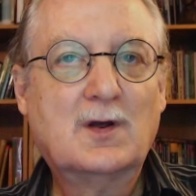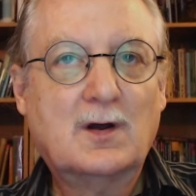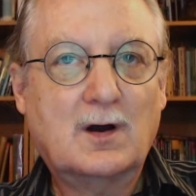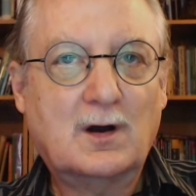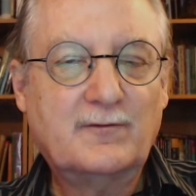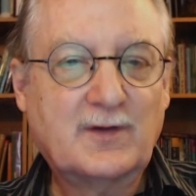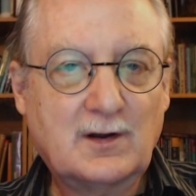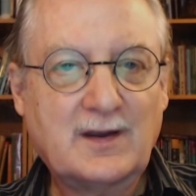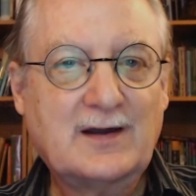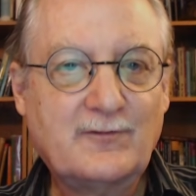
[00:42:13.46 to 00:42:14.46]
of the
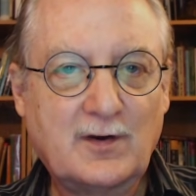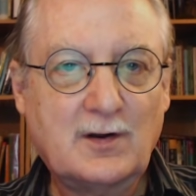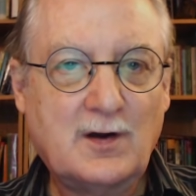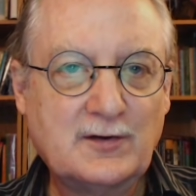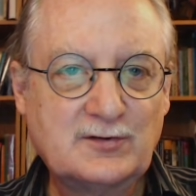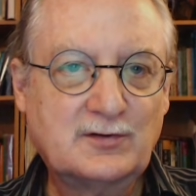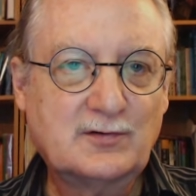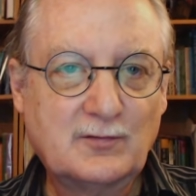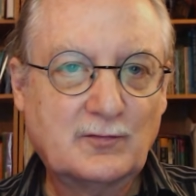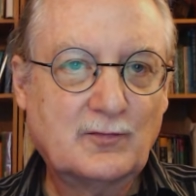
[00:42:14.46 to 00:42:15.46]
collective
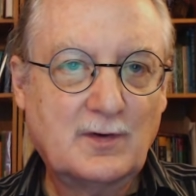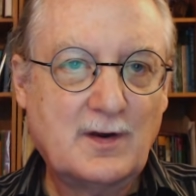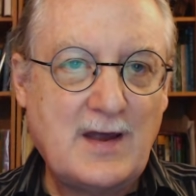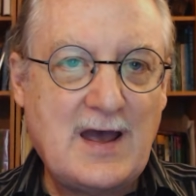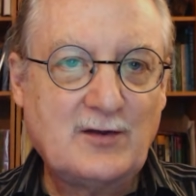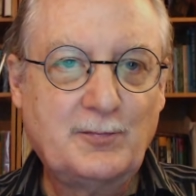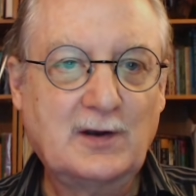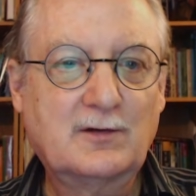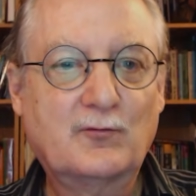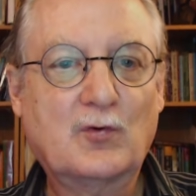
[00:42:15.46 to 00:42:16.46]
unconscious
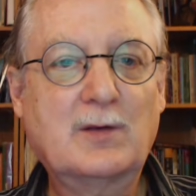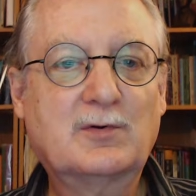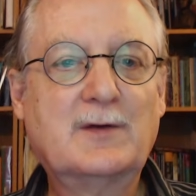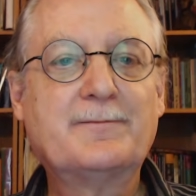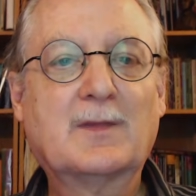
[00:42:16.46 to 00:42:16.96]
aspect of dreams.